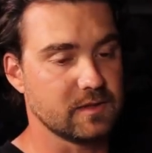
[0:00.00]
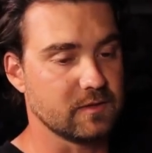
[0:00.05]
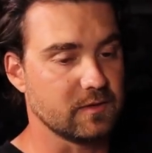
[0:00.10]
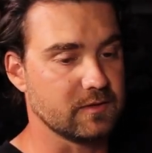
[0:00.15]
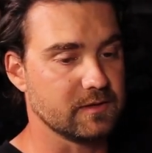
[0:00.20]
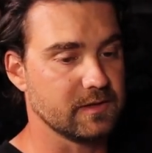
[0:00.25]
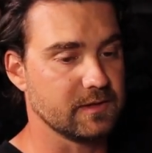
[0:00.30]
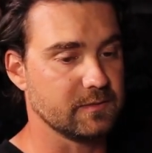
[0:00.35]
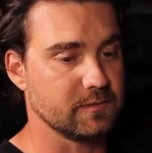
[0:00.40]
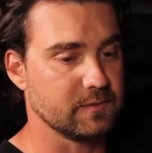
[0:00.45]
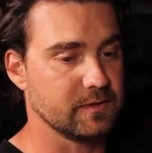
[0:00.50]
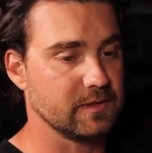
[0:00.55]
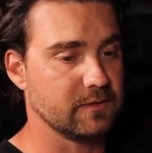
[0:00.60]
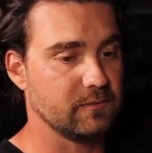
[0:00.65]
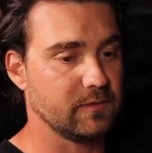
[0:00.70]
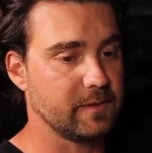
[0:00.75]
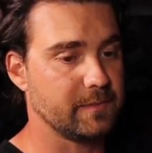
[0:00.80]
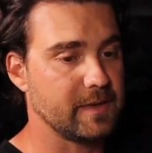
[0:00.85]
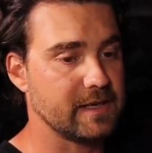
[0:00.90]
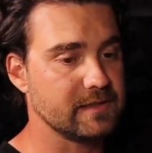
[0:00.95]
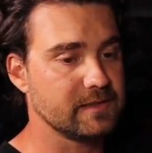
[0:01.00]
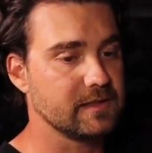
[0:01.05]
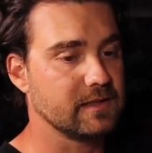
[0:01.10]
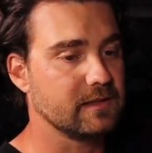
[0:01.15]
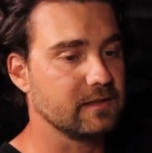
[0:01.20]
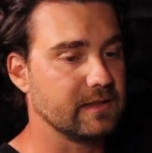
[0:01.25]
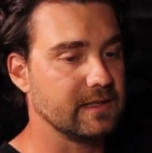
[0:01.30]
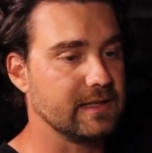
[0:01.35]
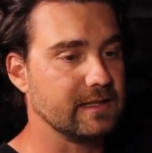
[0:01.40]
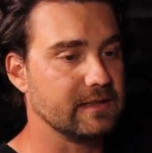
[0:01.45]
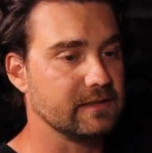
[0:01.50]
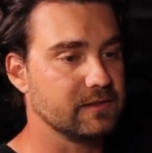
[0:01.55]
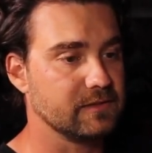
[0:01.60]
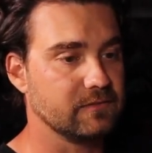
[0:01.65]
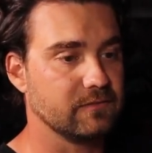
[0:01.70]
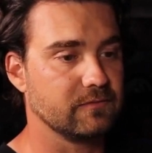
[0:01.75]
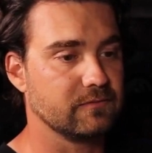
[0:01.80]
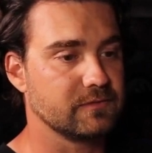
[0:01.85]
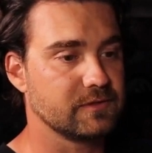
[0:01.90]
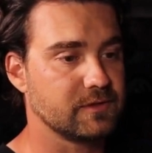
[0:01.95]
So we basically
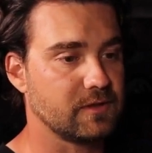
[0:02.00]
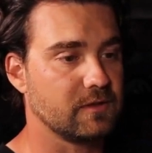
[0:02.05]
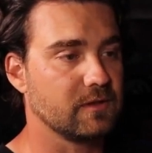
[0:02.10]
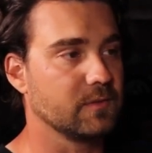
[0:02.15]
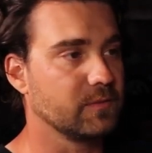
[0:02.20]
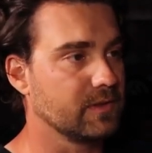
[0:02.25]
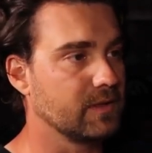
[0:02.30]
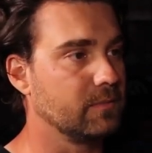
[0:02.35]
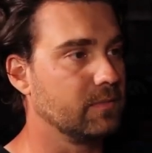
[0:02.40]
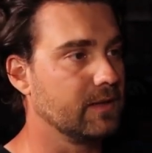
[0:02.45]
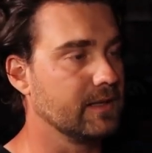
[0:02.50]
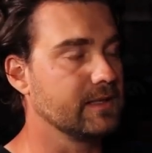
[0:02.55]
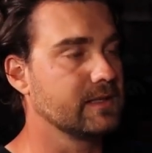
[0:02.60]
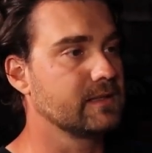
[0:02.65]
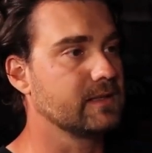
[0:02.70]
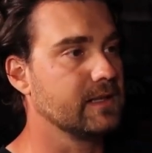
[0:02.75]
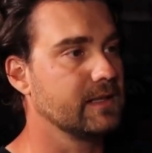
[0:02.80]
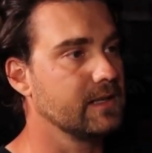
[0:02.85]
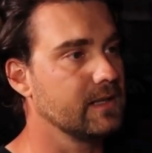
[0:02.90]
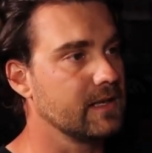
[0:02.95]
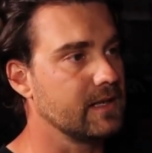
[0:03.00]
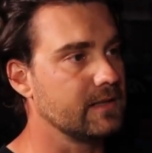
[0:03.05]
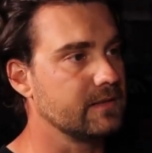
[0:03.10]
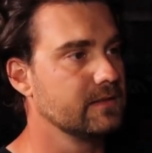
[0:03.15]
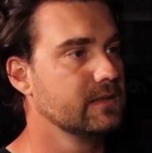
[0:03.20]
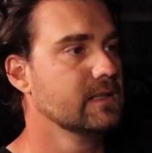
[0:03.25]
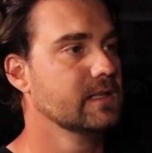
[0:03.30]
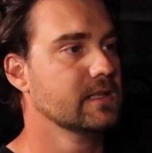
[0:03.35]
started with a blank slate again.